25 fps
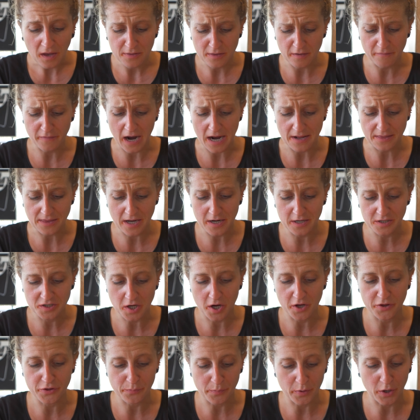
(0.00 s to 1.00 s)
the fact that it's
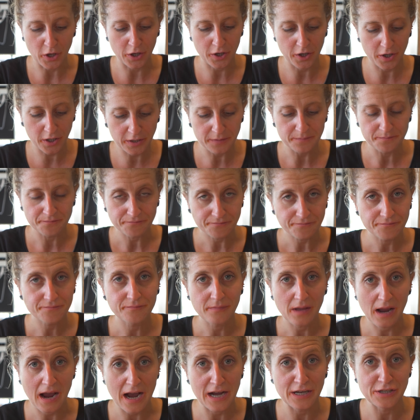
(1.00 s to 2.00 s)
on the burger,
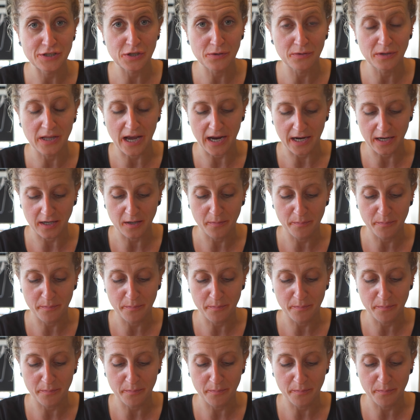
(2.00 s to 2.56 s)
I do like,